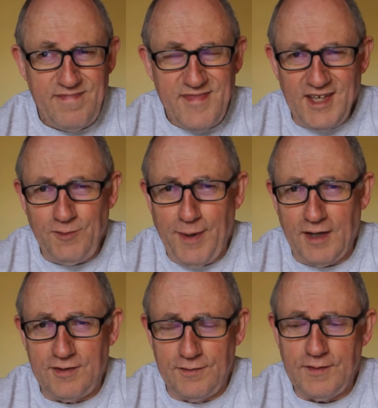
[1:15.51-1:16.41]
It's
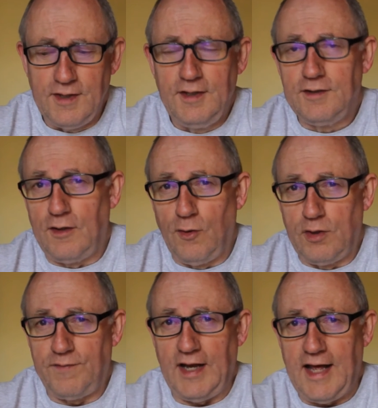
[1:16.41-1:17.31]
part of the law
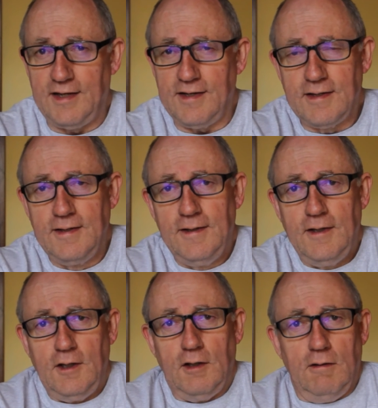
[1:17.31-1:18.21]
of the land.
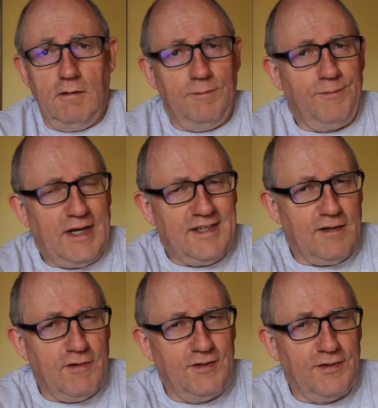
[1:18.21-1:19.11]
And that
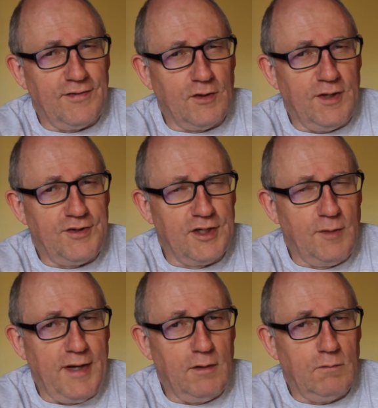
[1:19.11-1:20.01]
raises the question
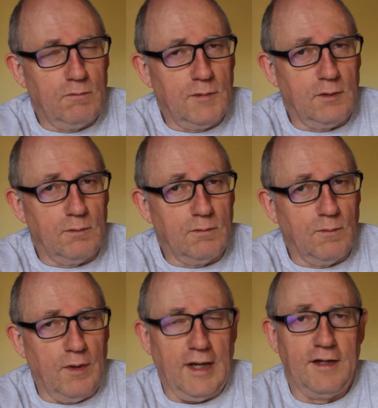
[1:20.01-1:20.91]
about, well,
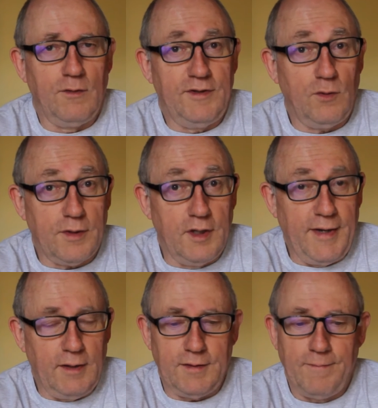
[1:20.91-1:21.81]
what land are we talking
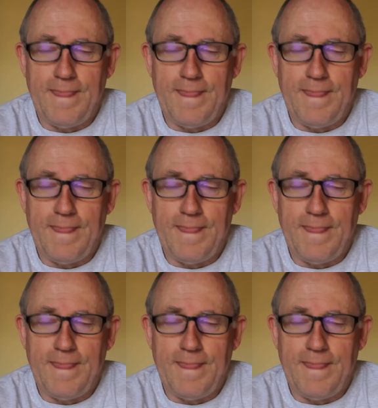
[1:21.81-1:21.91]
about?